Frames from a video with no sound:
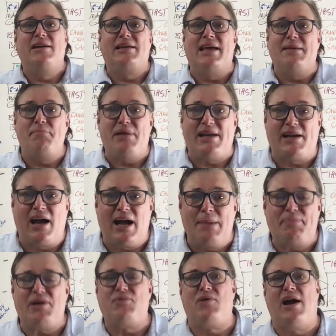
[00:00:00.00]
Can be
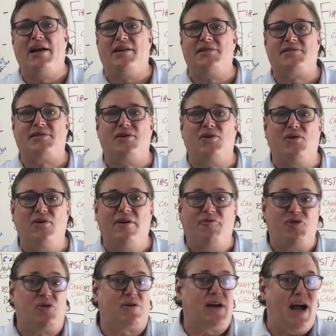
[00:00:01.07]
copyrighted. So
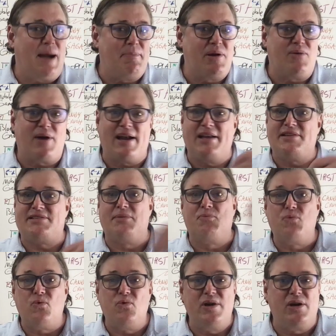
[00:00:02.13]
if you're copywriting
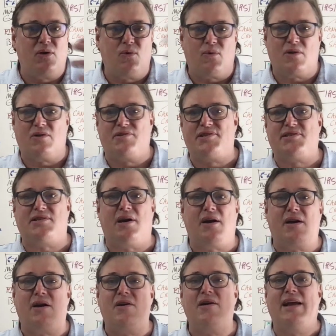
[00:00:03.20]
some real world
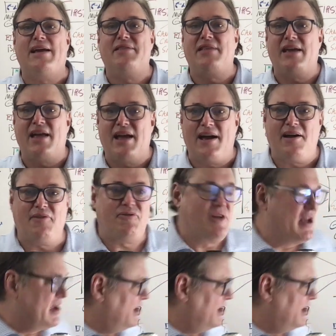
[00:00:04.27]
star and they have